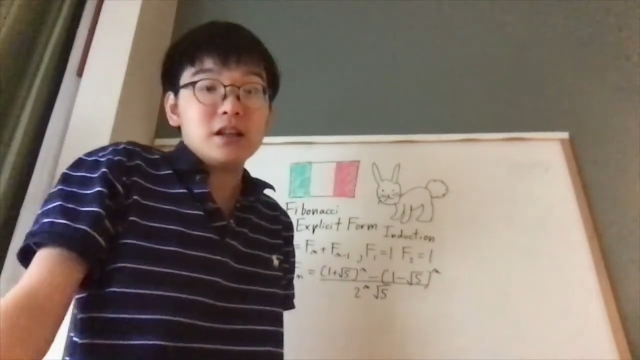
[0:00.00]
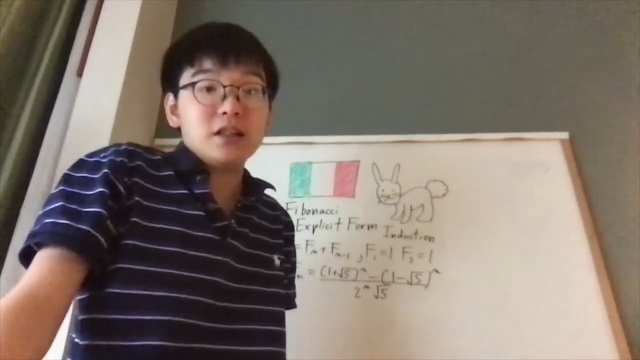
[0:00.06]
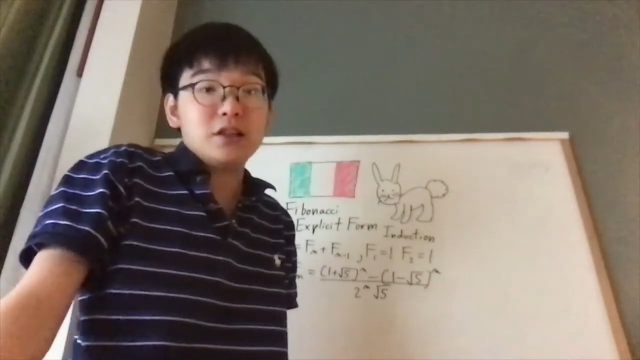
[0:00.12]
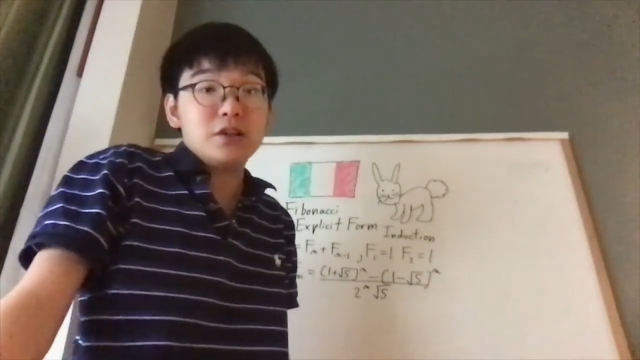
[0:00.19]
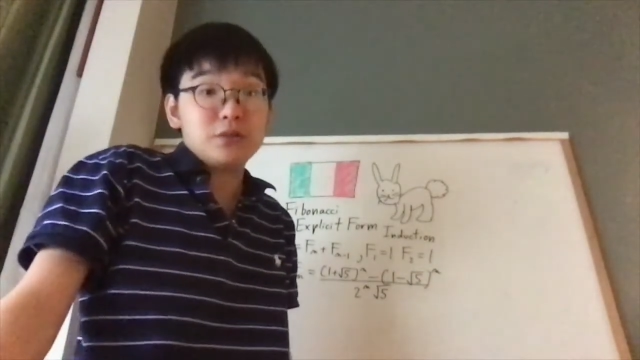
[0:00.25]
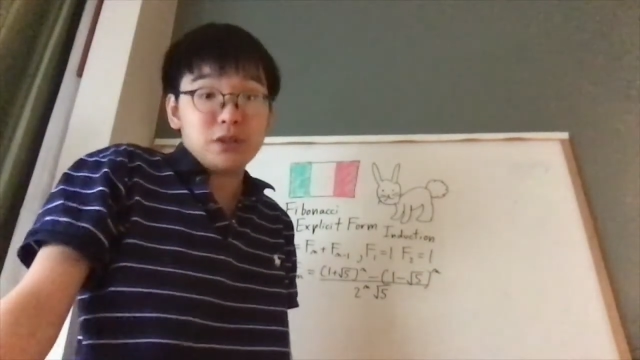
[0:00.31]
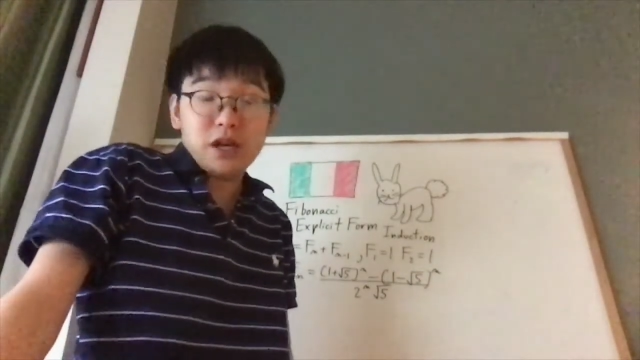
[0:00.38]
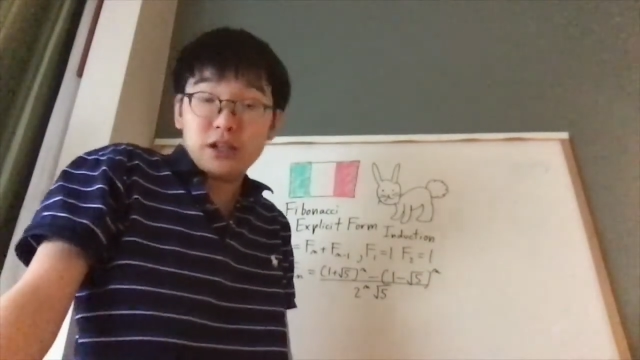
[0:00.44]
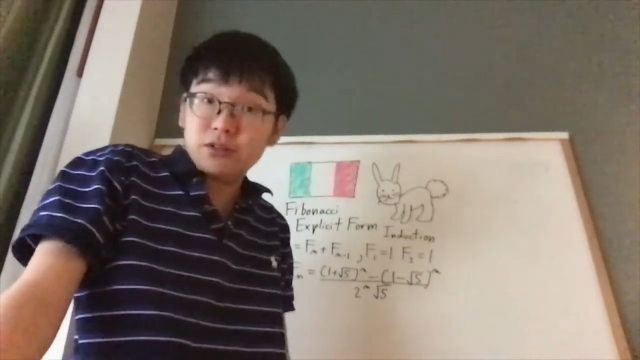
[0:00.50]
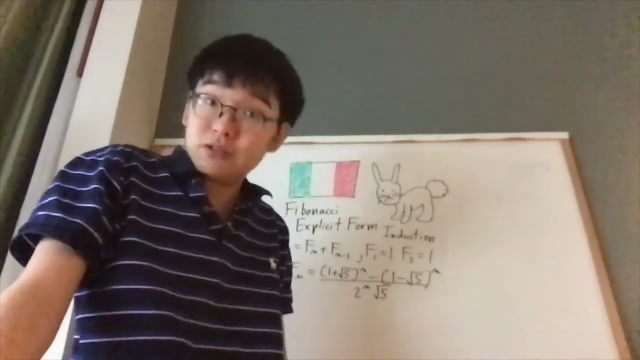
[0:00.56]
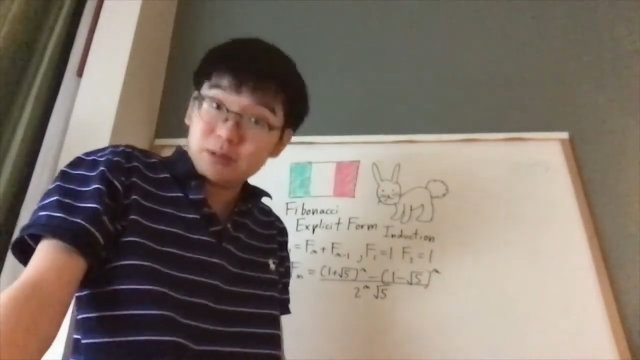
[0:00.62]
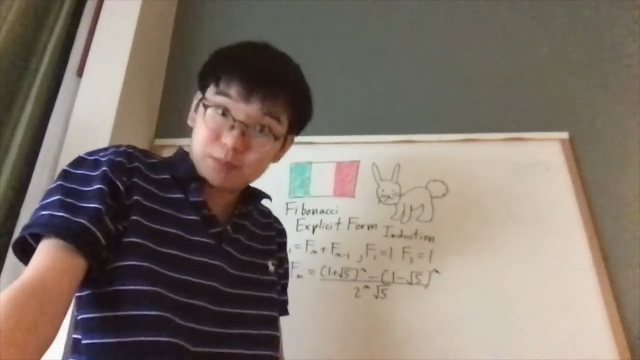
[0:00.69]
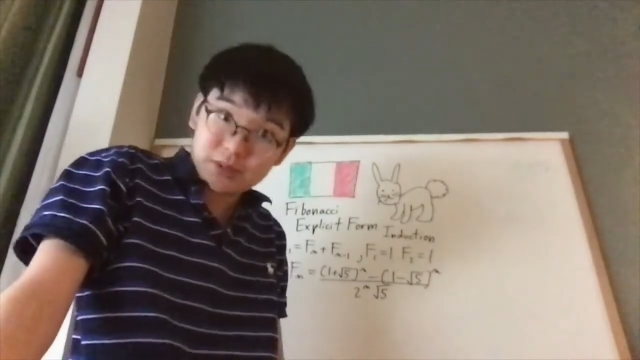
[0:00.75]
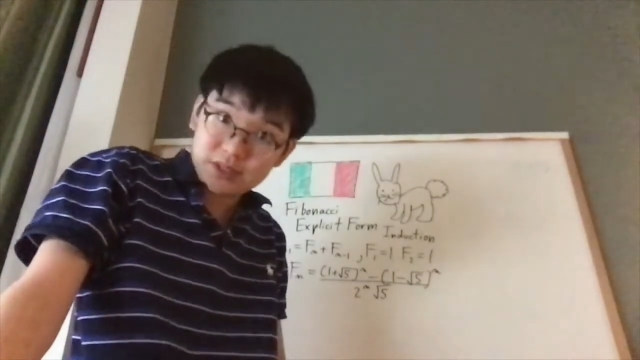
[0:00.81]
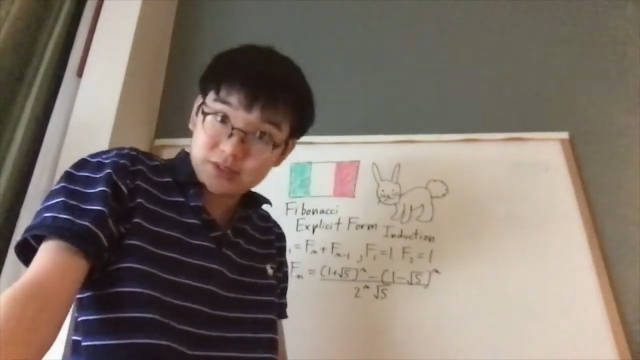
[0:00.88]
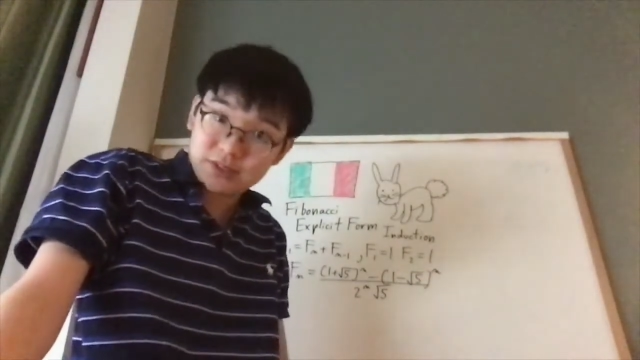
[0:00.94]
Leonardo da
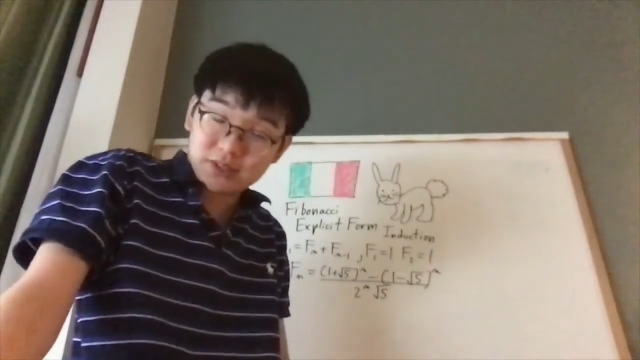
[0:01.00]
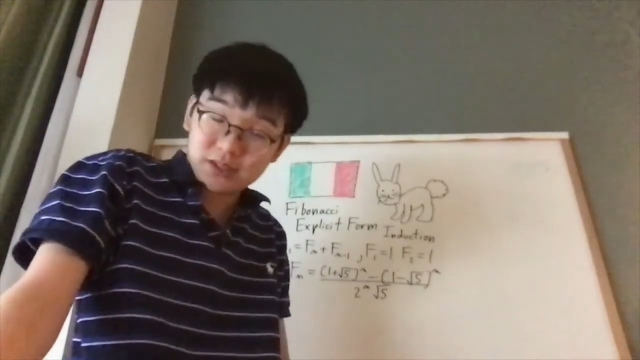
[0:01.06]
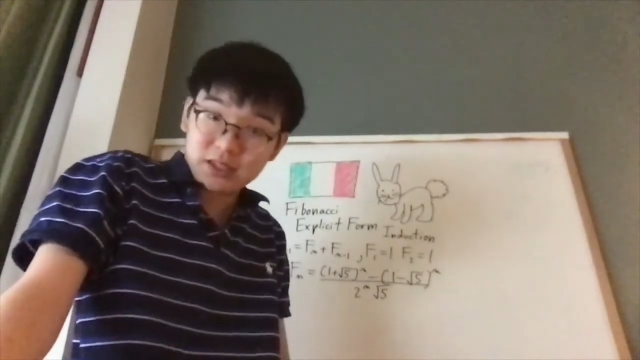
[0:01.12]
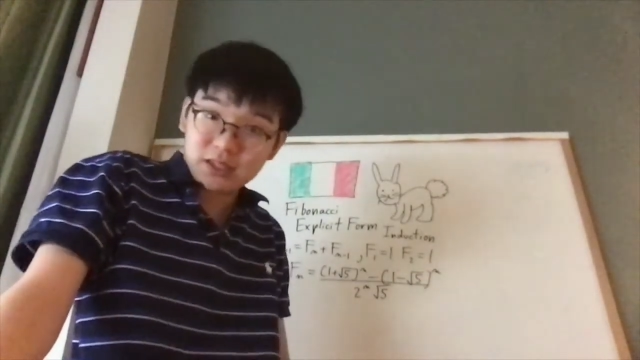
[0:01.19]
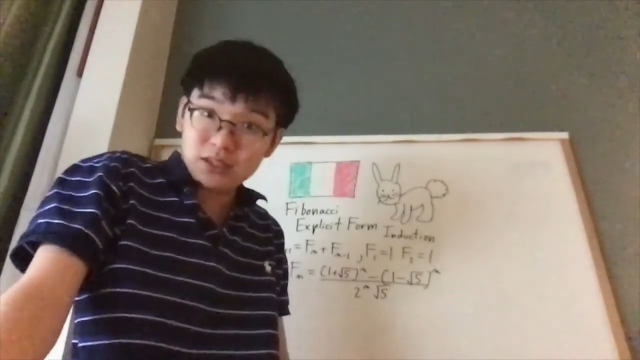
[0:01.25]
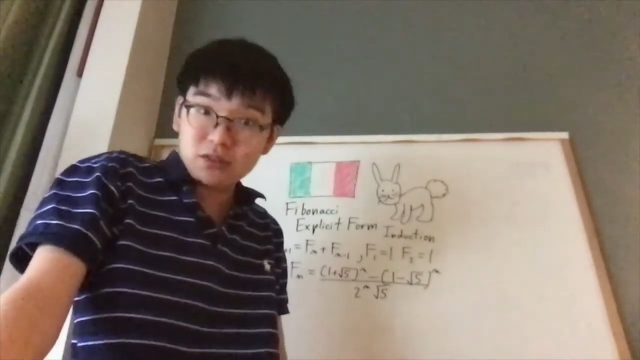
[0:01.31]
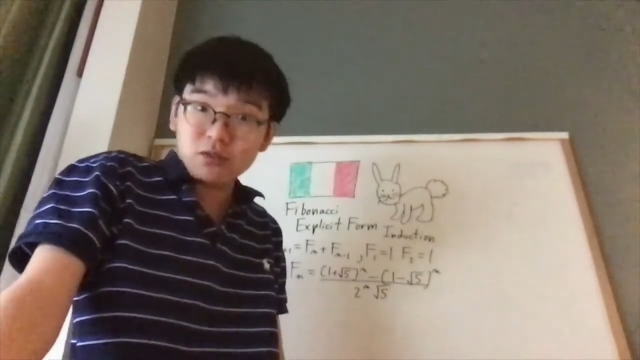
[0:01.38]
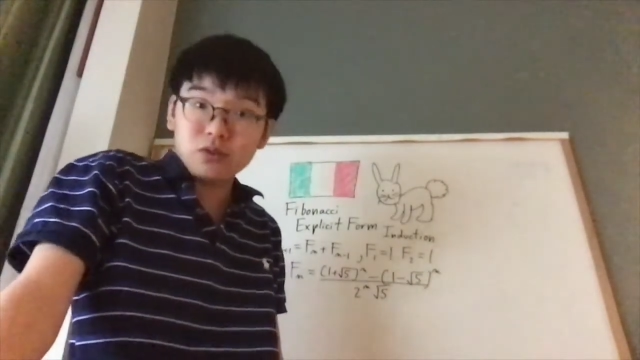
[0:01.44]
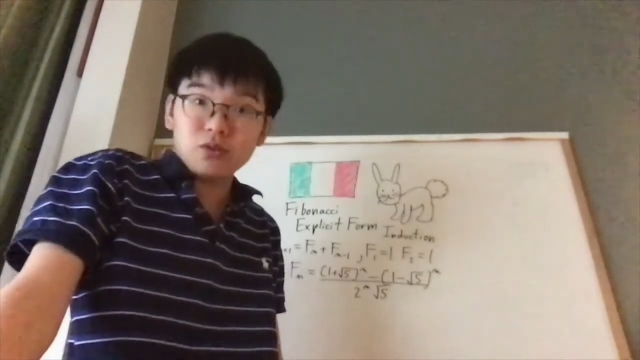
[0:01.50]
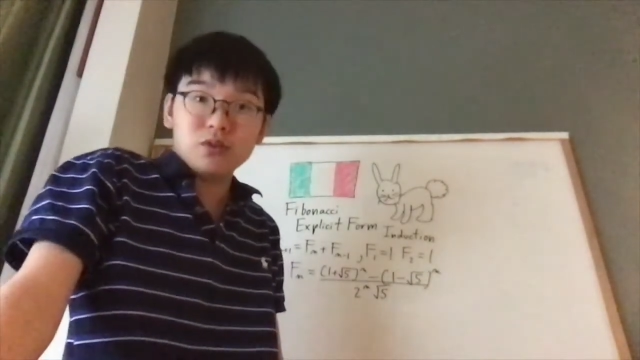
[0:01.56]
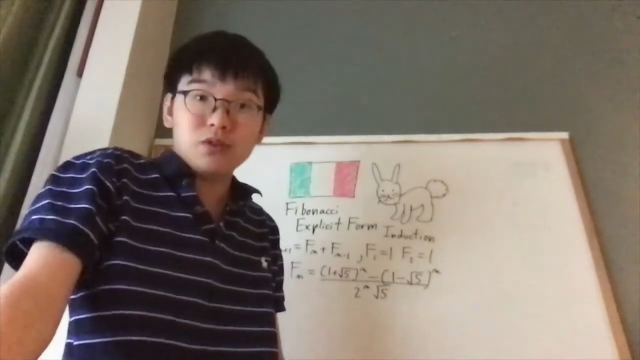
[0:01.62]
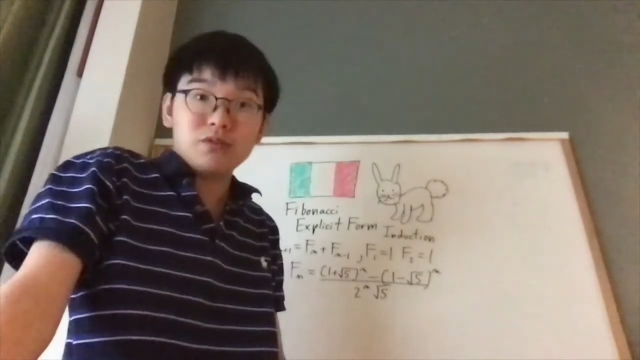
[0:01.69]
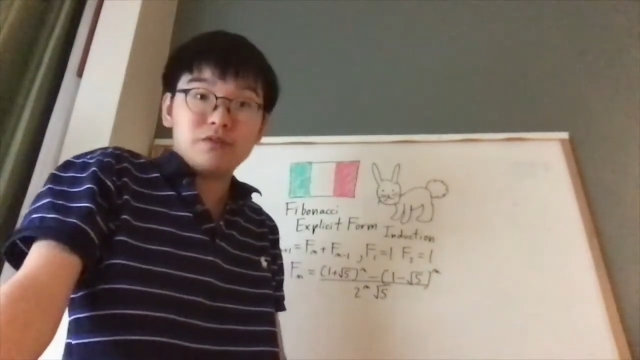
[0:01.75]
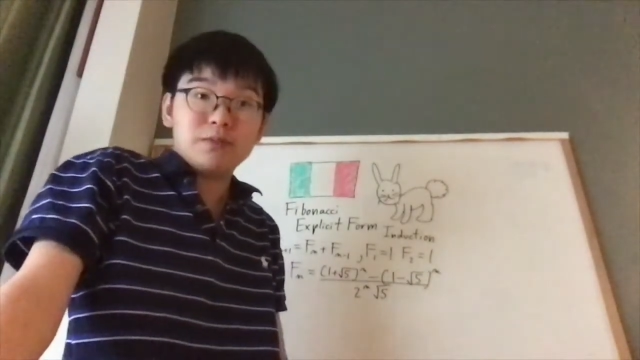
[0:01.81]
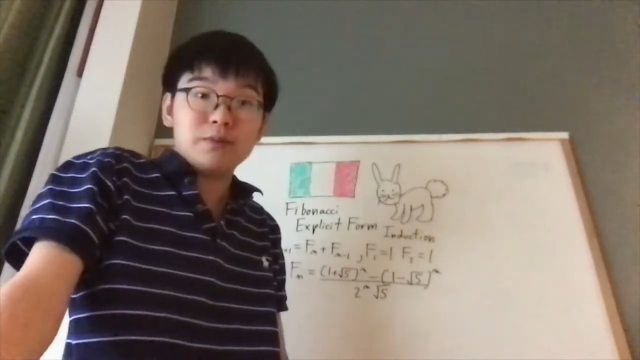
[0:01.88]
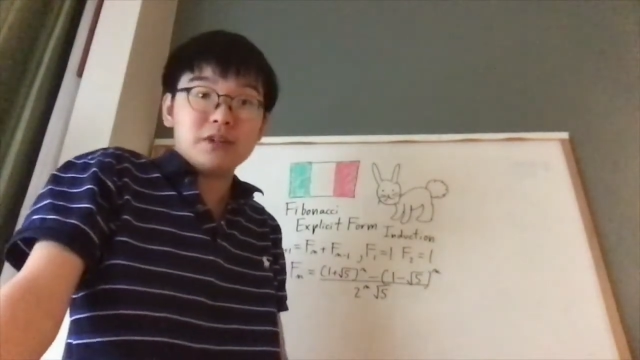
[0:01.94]
Pisa
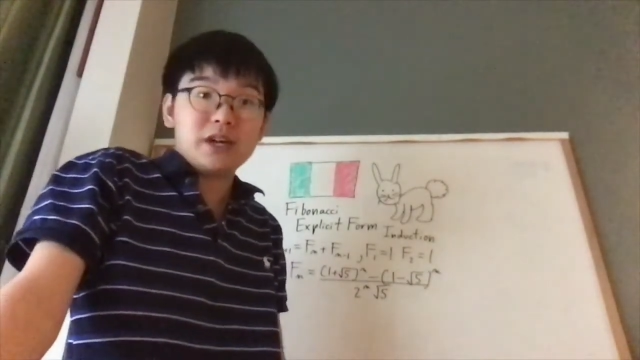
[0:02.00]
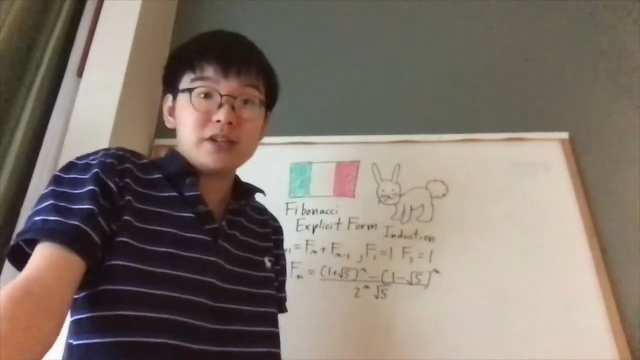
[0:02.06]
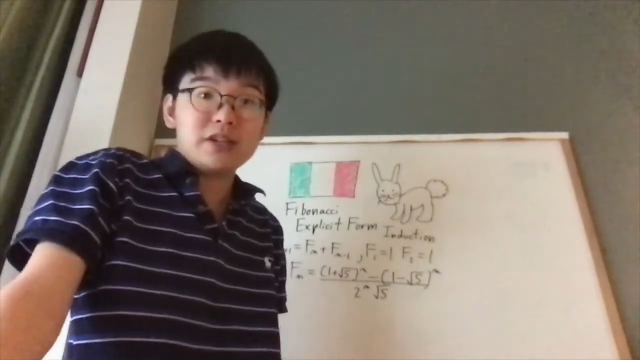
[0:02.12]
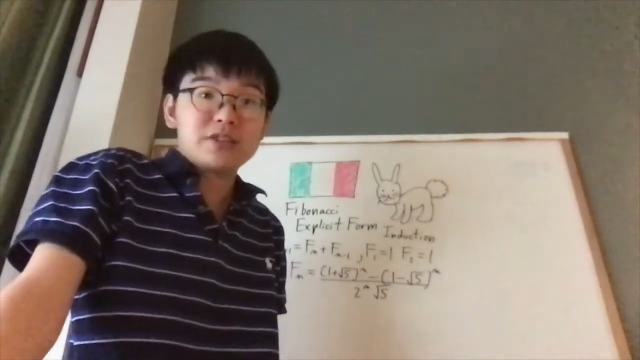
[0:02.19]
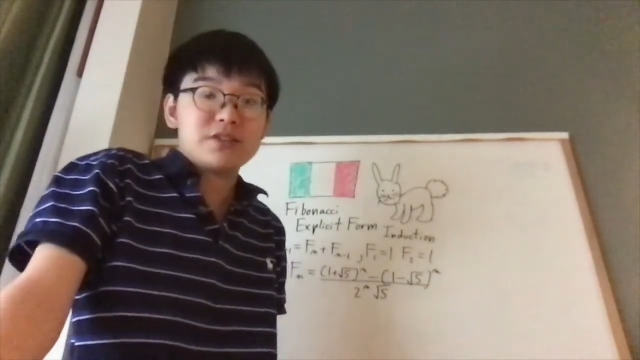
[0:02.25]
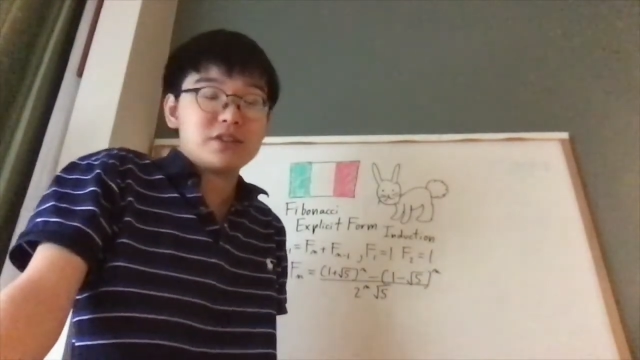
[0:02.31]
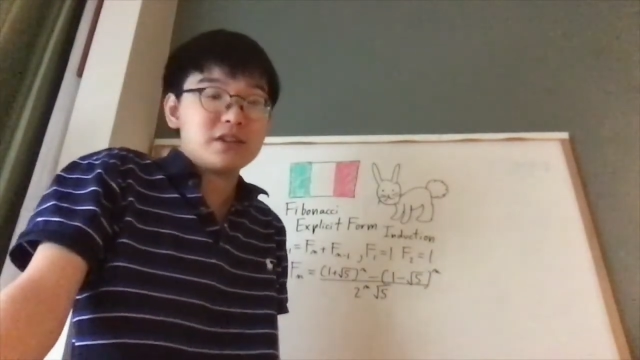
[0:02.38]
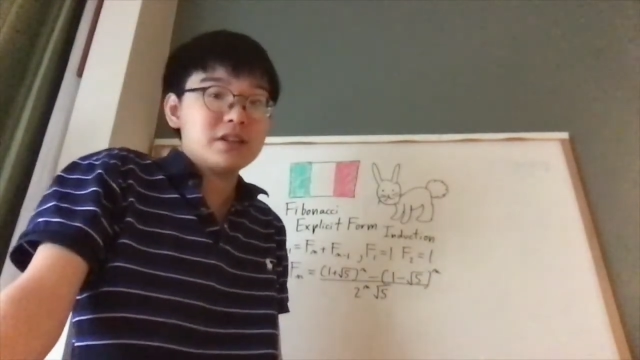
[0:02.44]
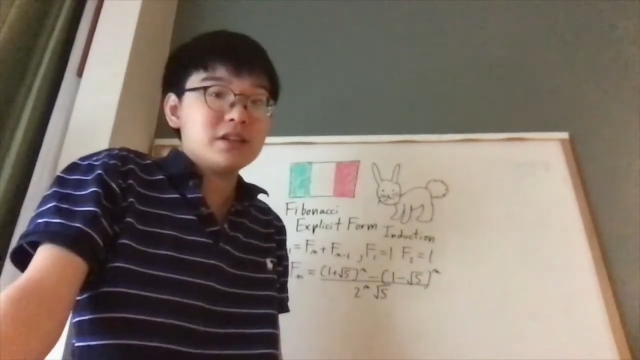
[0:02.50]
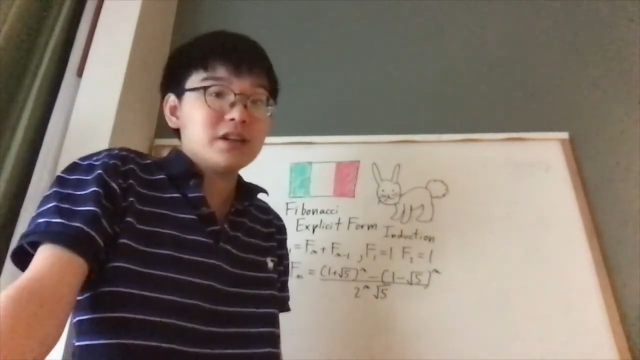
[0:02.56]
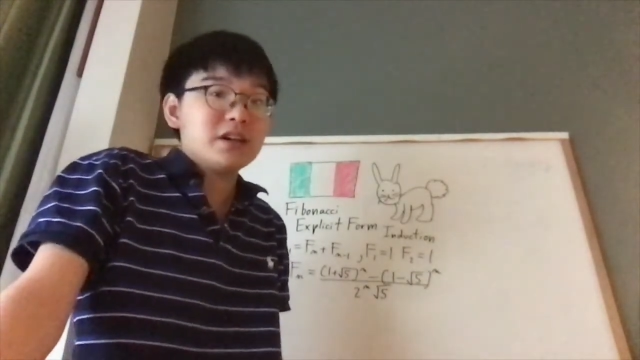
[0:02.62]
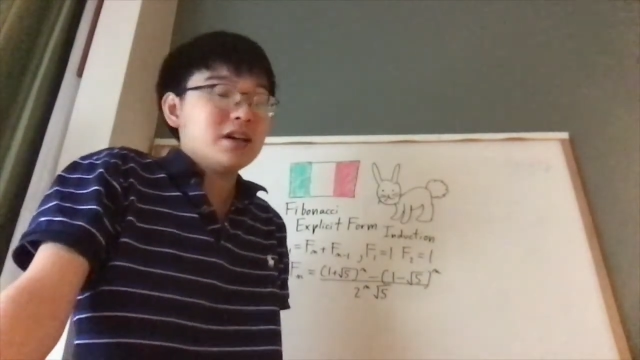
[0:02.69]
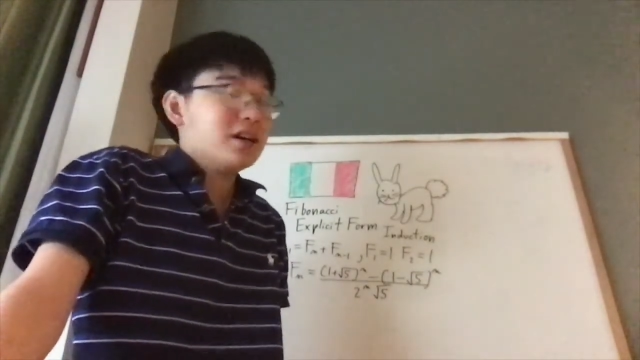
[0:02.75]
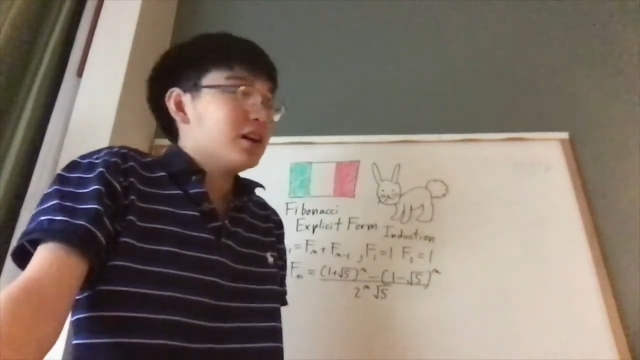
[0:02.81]
or Fibonacci